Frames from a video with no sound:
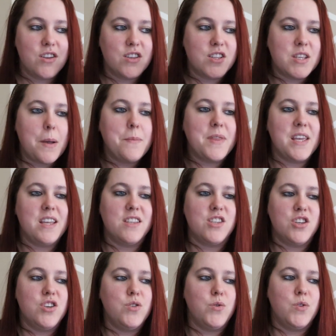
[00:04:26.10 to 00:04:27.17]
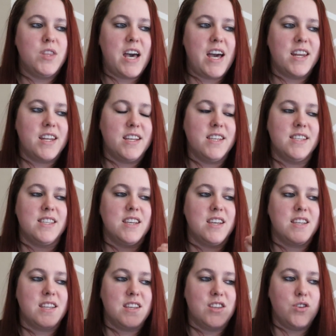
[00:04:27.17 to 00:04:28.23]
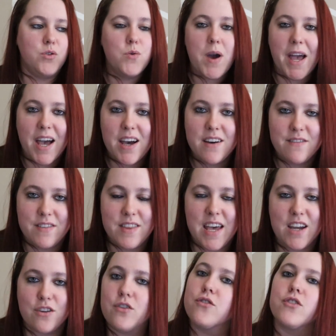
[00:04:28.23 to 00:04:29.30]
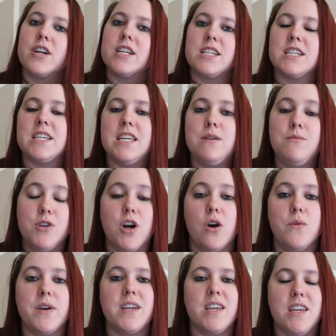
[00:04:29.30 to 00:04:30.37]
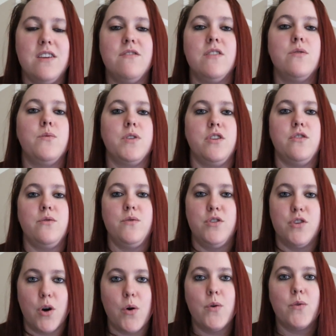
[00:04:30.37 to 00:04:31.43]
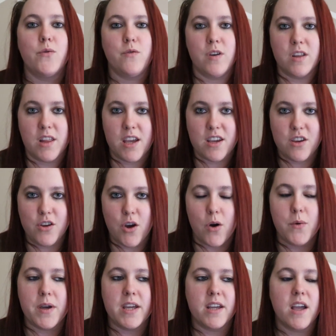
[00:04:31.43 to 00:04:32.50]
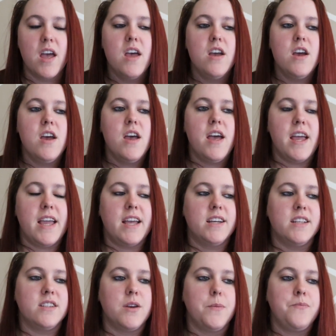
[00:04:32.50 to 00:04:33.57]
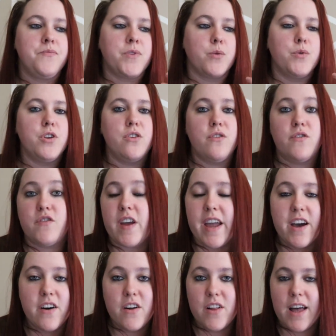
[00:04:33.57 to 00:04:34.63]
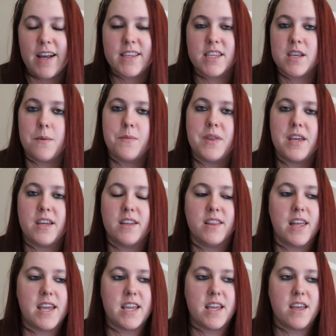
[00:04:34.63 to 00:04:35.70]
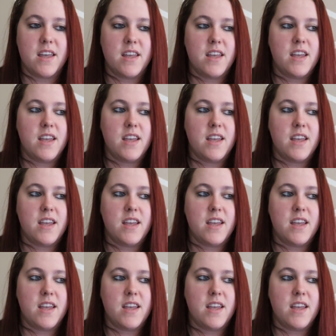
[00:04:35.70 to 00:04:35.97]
something to you that is, you have that grit to keep going even when you don't feel like going. And when you fail at something, like